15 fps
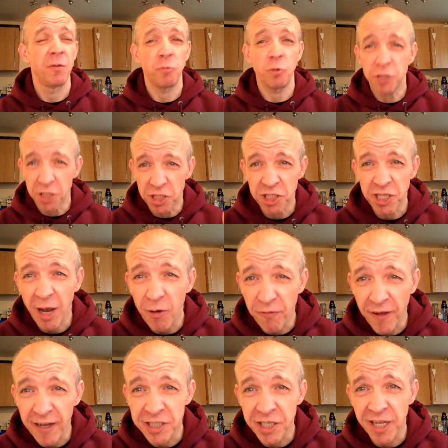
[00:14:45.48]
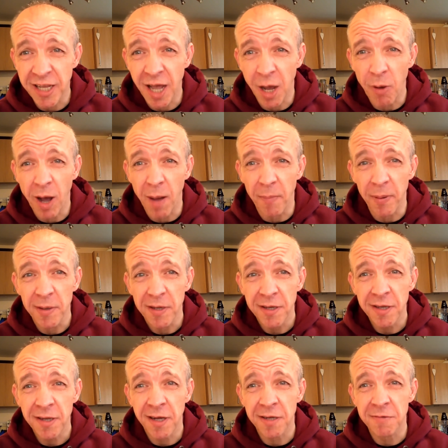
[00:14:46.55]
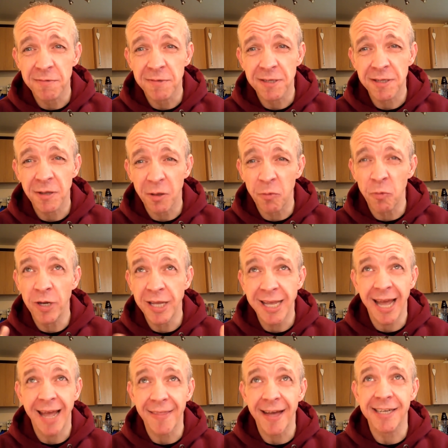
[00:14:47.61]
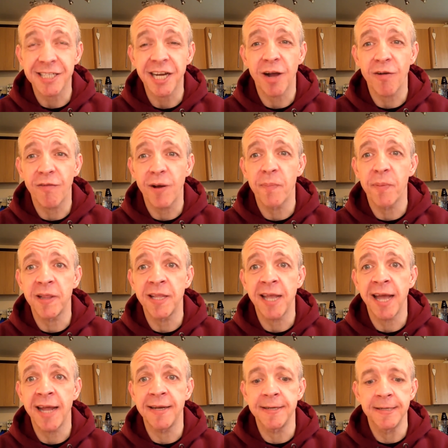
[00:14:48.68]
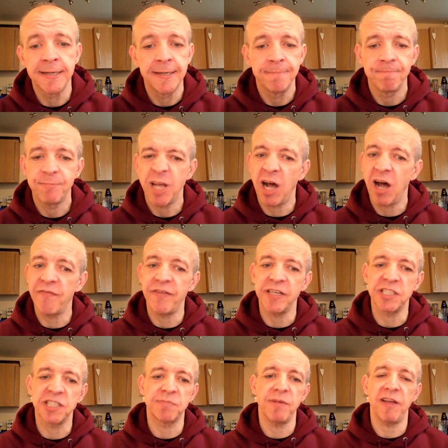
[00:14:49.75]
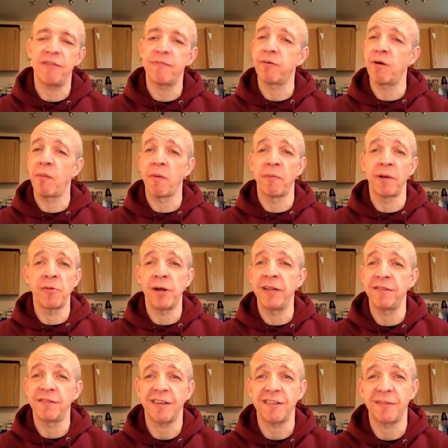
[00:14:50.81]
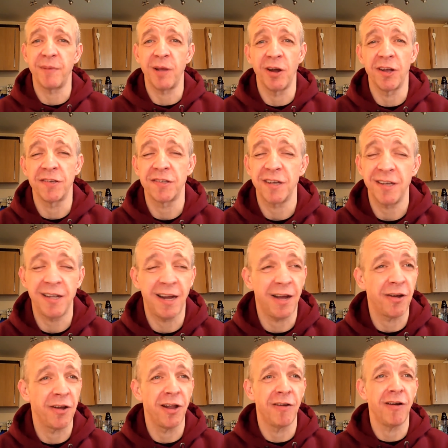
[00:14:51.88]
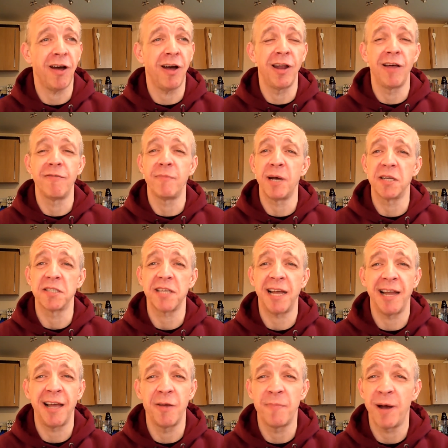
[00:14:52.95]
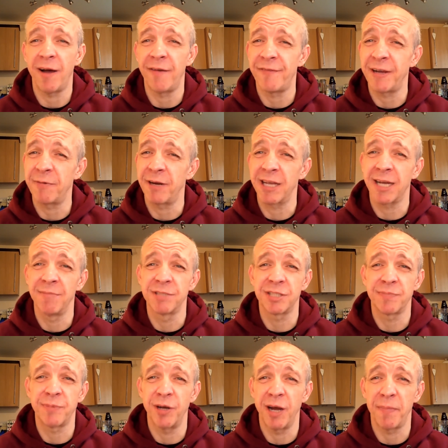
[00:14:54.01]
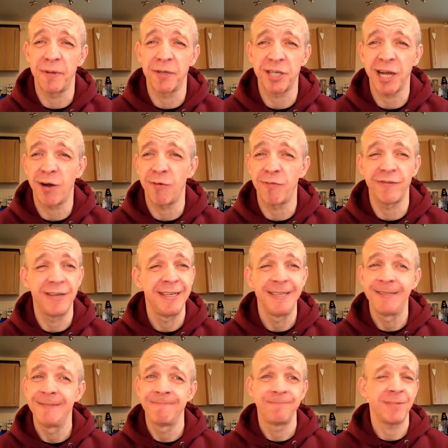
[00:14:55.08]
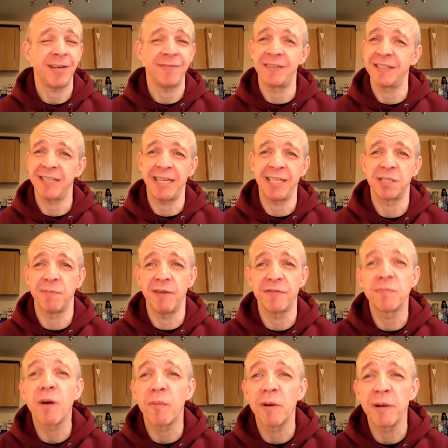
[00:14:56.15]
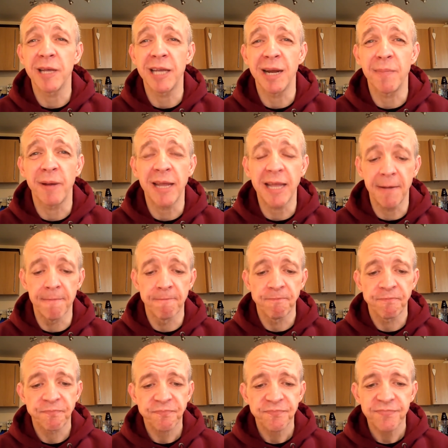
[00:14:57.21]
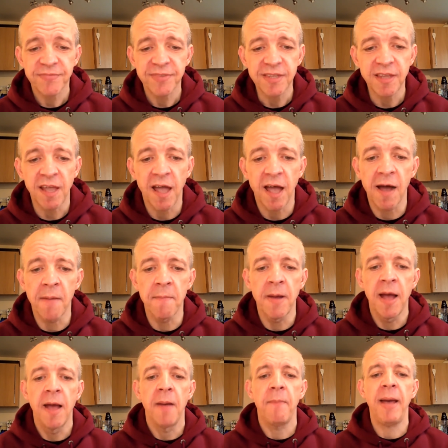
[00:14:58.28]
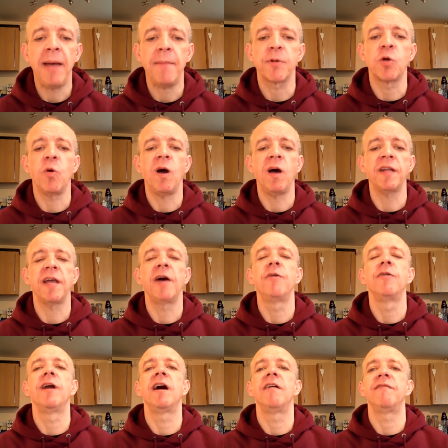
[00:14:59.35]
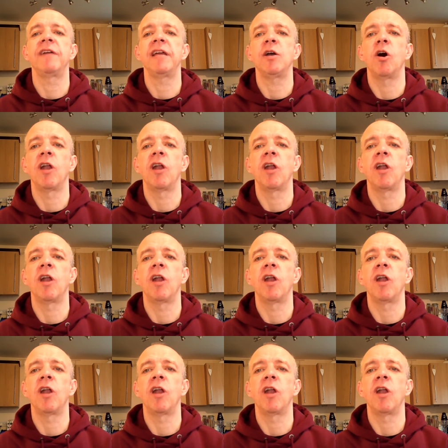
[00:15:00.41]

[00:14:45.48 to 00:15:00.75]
would the shelf actually go up? You know, would he get that shelf up in the end? I think Smith probably wins it. To be honest, like, you know, I love I love Marcelo, but I think when it comes to putting up a shelf, I think Dean Smith's probably going to beat him. Um, Pep Guardiola v